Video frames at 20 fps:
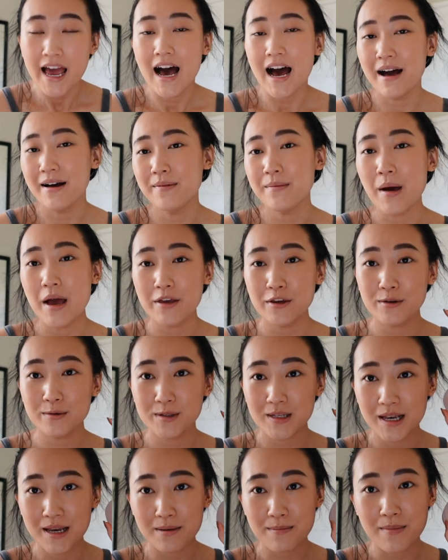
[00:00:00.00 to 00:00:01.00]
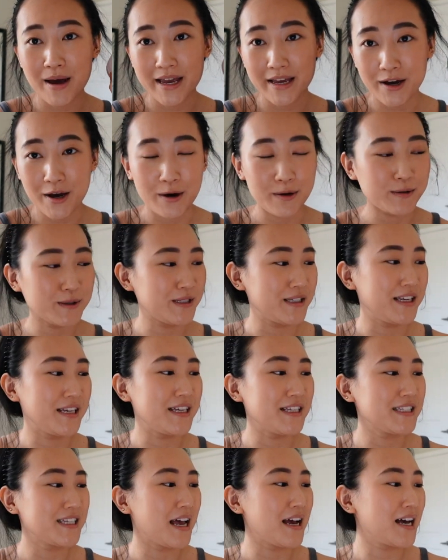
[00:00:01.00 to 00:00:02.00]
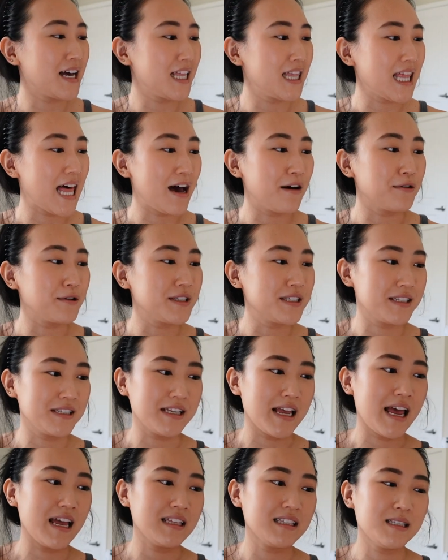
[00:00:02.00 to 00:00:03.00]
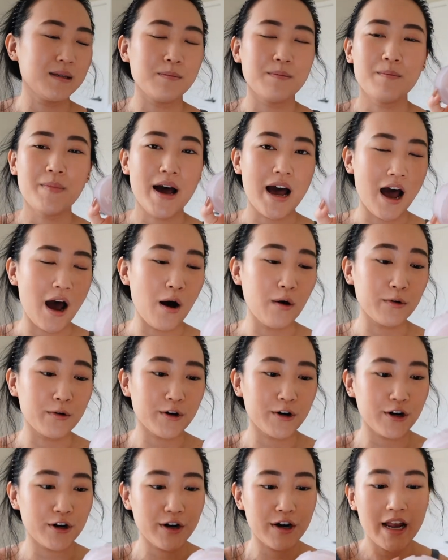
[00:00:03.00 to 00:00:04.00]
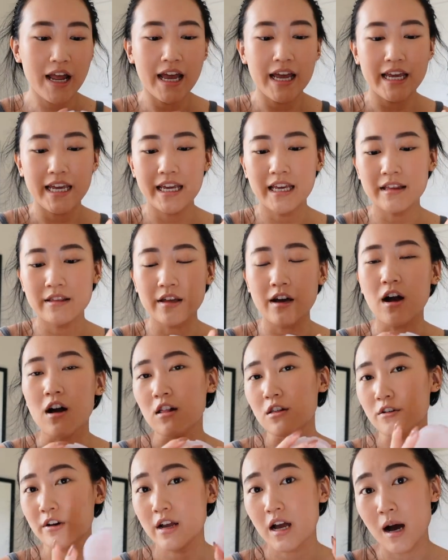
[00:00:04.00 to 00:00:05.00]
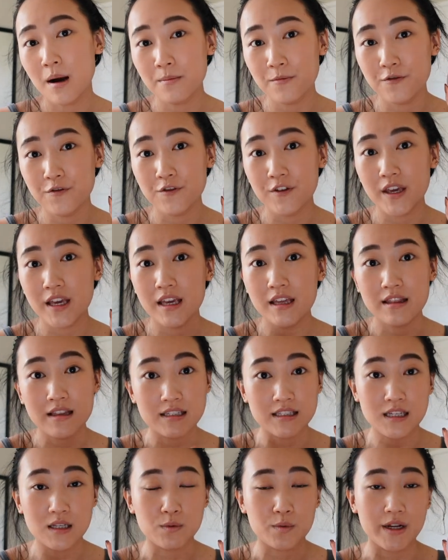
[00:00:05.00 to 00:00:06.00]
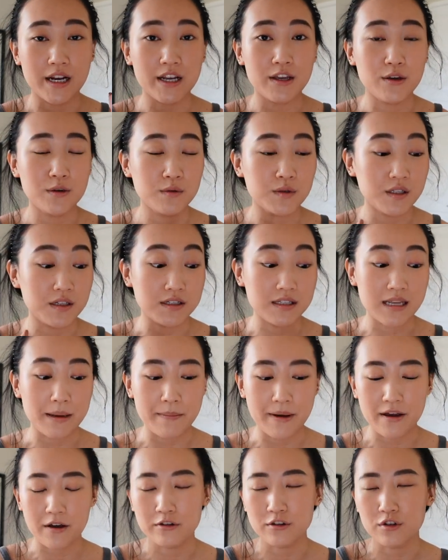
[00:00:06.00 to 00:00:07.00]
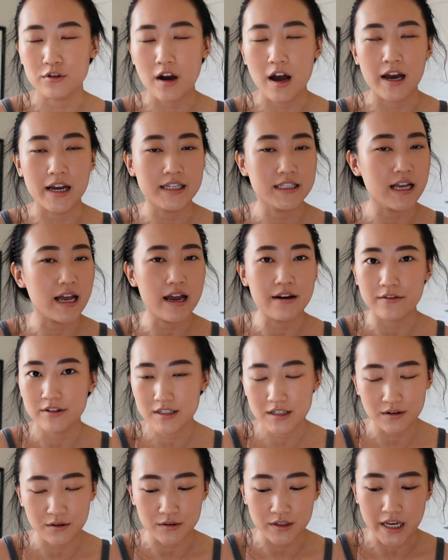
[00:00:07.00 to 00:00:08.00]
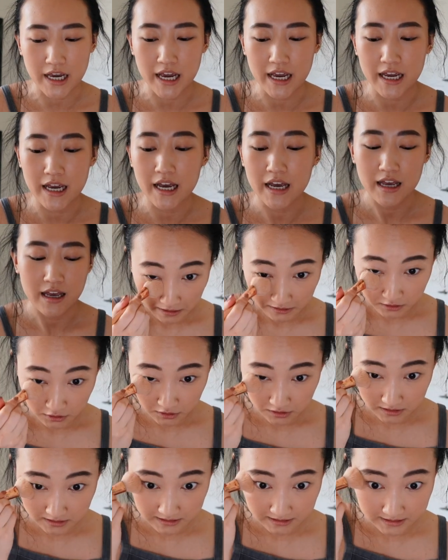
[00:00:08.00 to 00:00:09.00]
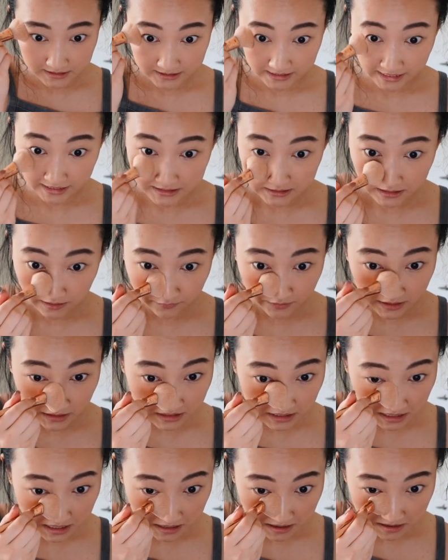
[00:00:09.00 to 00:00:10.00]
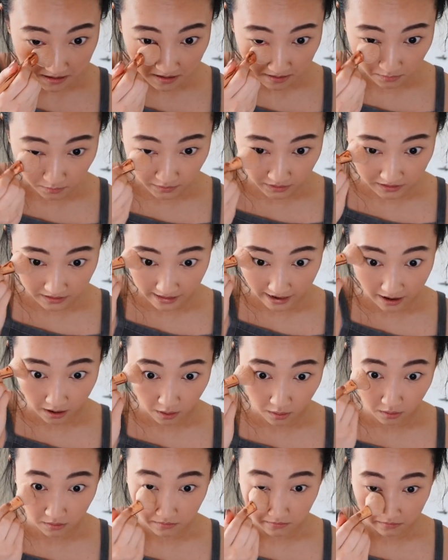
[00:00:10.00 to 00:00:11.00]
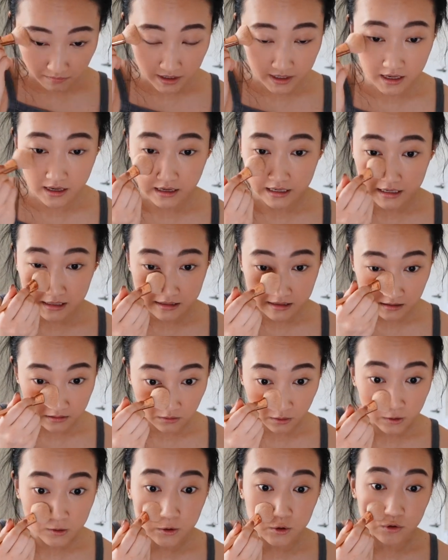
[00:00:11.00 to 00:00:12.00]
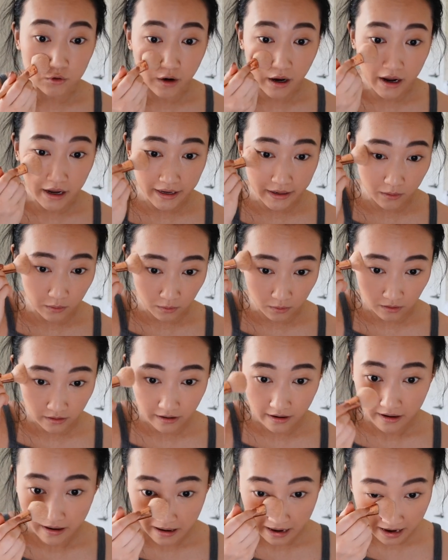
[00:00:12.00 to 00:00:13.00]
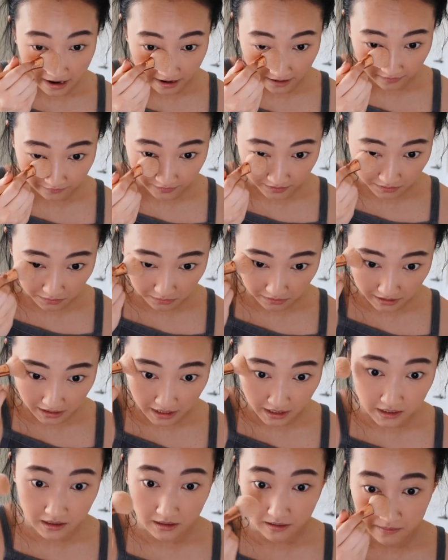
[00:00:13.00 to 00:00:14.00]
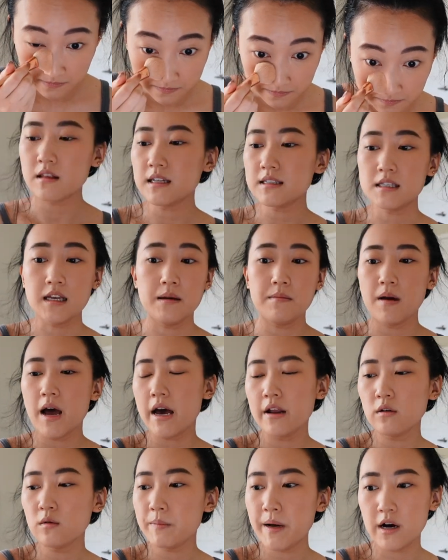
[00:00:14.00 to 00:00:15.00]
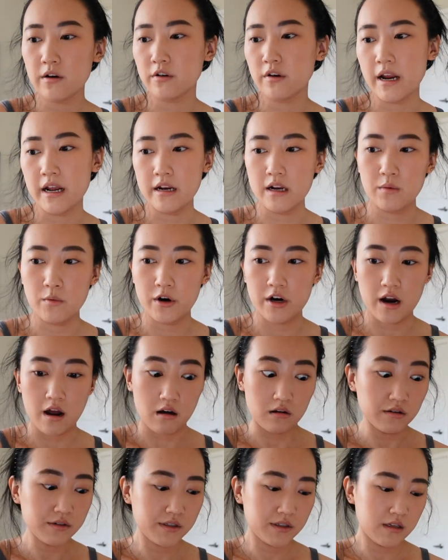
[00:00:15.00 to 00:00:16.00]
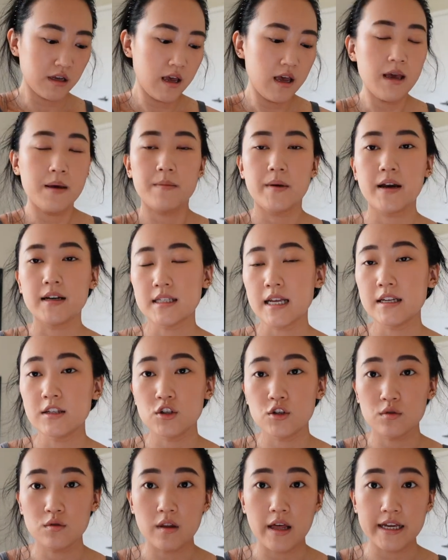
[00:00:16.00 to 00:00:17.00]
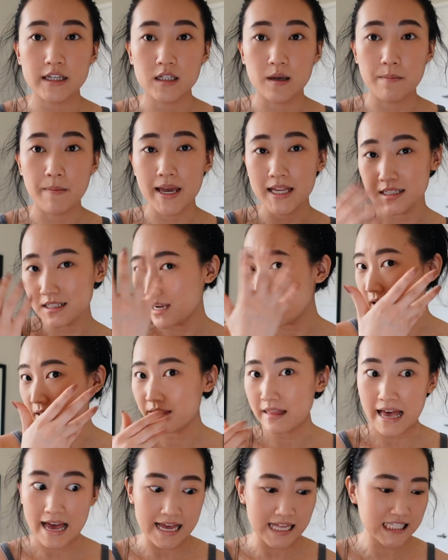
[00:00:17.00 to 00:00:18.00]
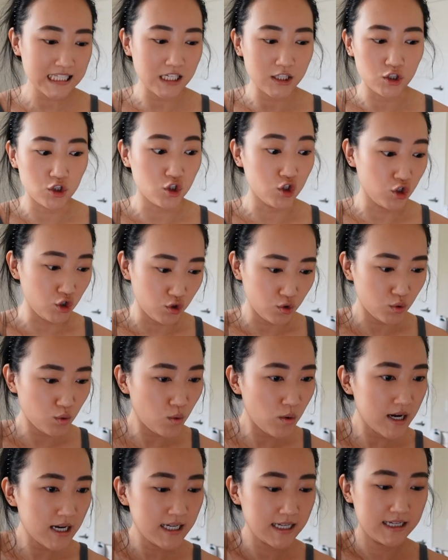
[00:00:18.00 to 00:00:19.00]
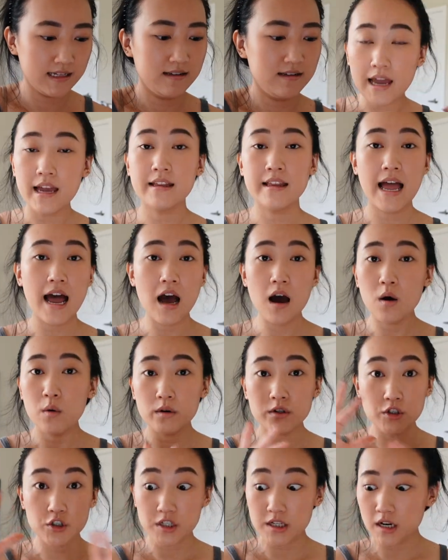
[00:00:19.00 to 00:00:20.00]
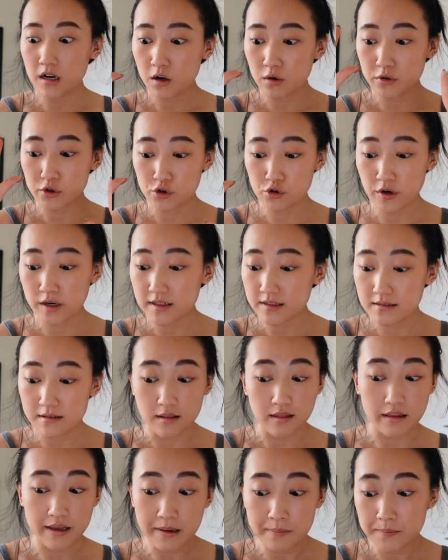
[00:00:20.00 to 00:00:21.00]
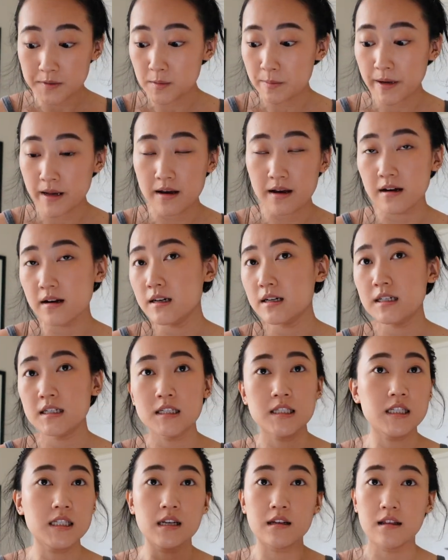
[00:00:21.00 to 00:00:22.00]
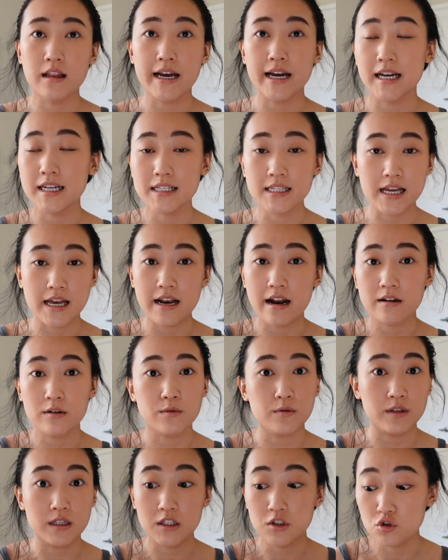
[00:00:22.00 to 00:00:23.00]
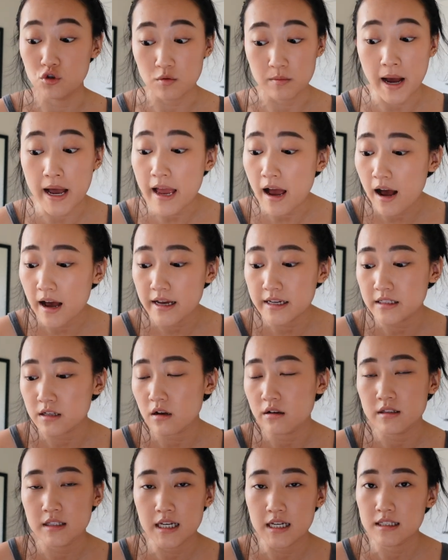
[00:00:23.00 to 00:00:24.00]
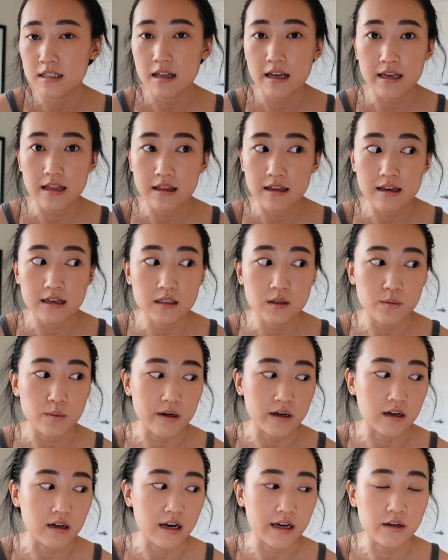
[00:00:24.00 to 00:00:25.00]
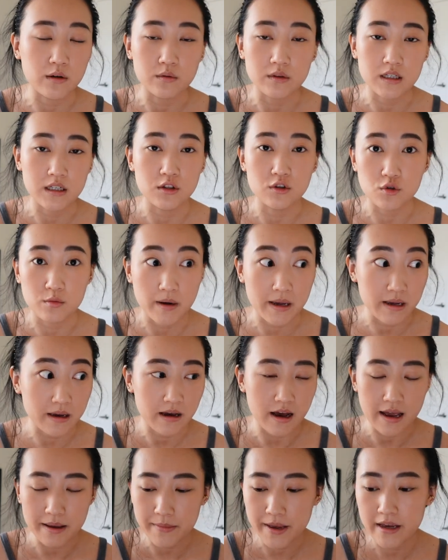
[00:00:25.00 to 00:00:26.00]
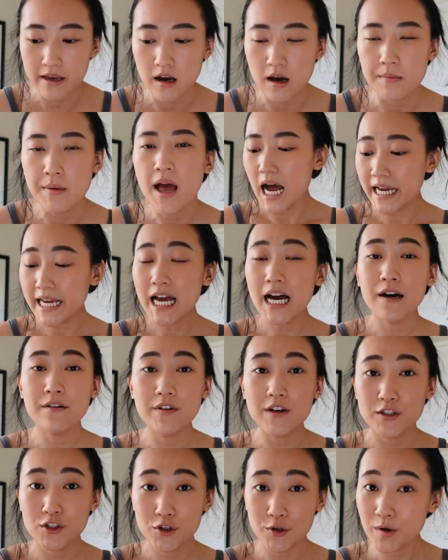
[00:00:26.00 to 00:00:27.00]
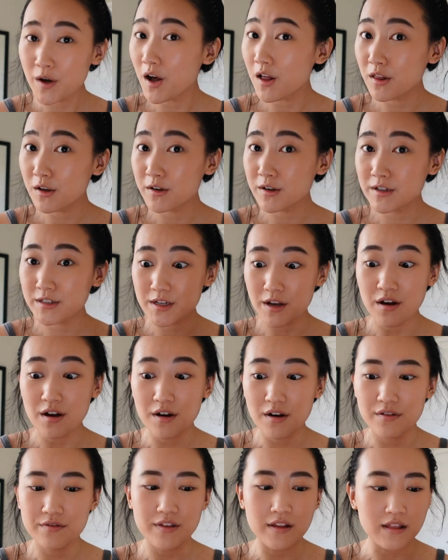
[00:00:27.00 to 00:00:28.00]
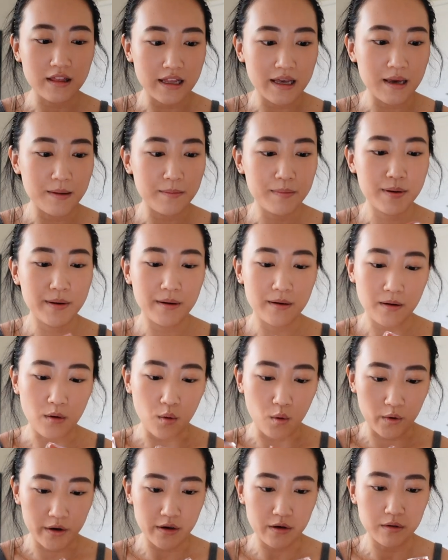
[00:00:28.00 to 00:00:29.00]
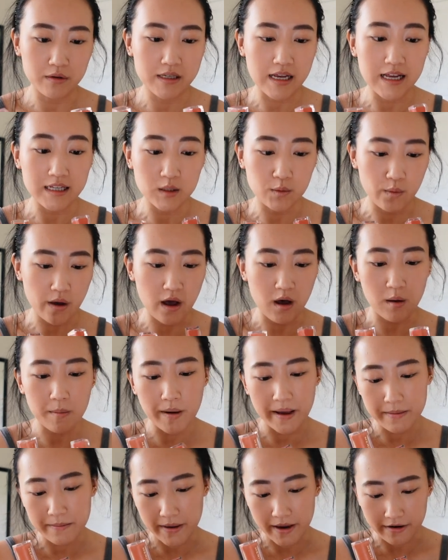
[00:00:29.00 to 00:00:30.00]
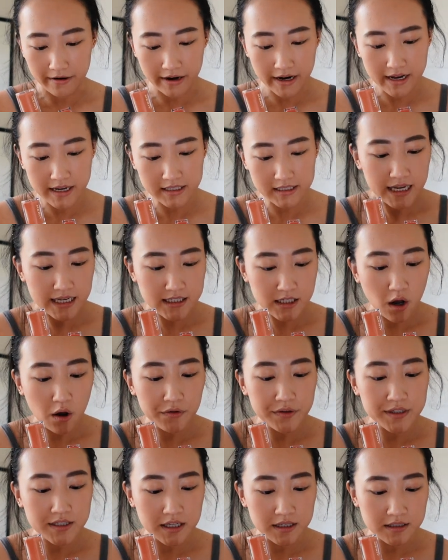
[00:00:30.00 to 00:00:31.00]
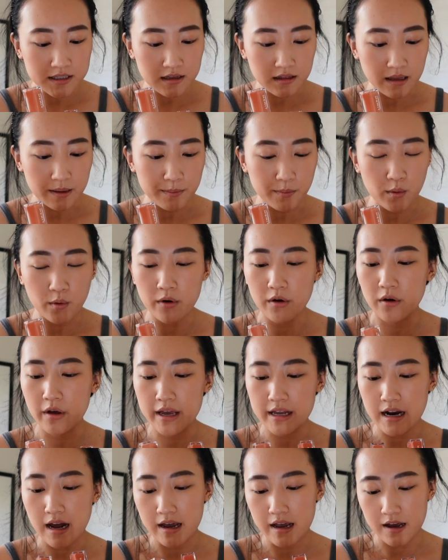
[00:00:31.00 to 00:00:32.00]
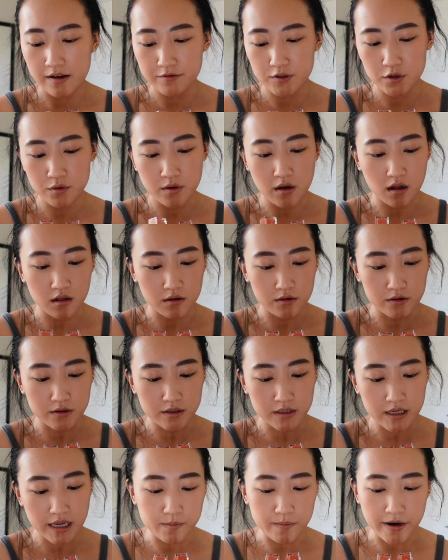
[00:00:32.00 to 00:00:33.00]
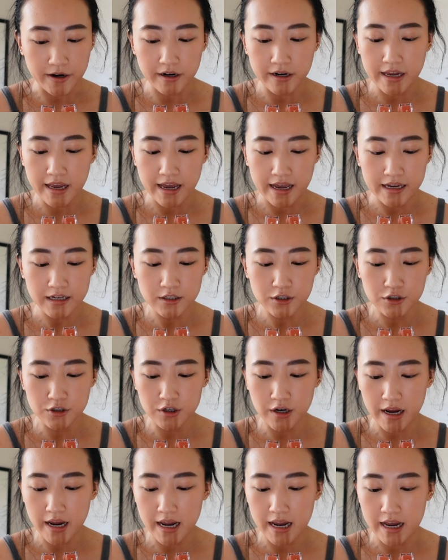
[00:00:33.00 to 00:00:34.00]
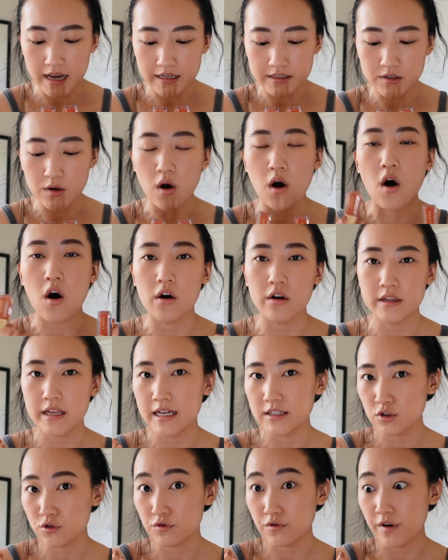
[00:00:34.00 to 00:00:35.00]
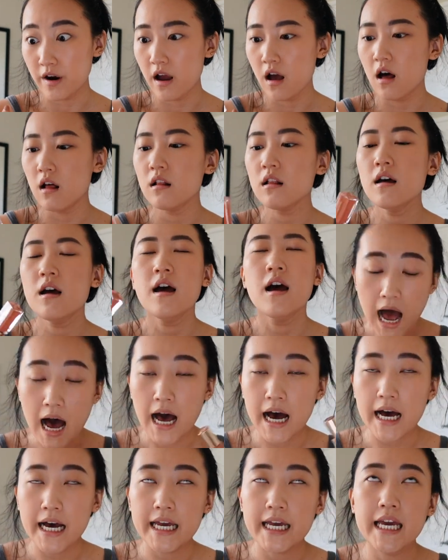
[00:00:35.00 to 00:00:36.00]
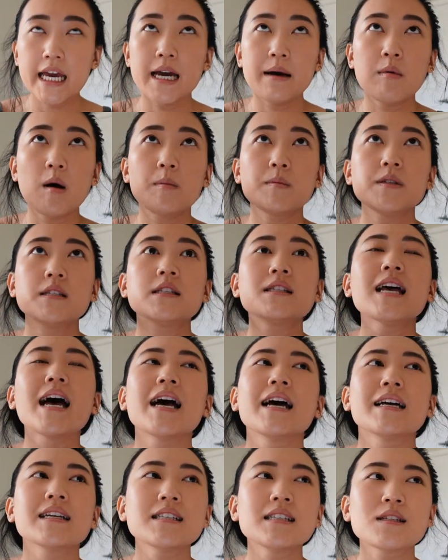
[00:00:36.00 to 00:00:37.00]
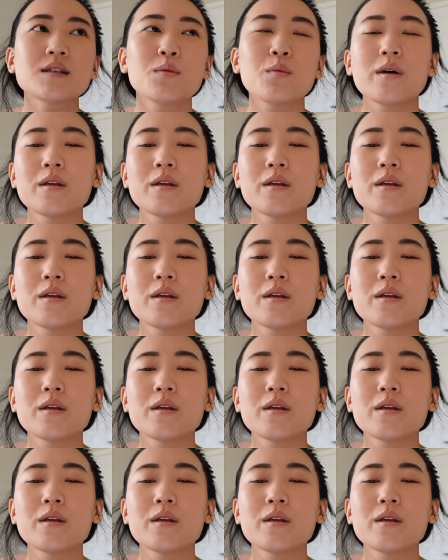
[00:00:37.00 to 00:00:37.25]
I'm using my Kosas Cloud Set powder in the color Comfy. This is what I use to set my under eyes every single day. It just sets everything without making anything look dry or heavy or cakey. That's it. I don't powder anywhere else because I do like to maintain that dew and now we're just gonna go straight to the lips because like I said, I don't really do my eyes on days like this where I don't need to do my eye makeup. I have two colors of the lip oils as well by Merit. It's called the Tinted Lip Oil and I have two colors, Marrakech and Au Naturel. I am obsessed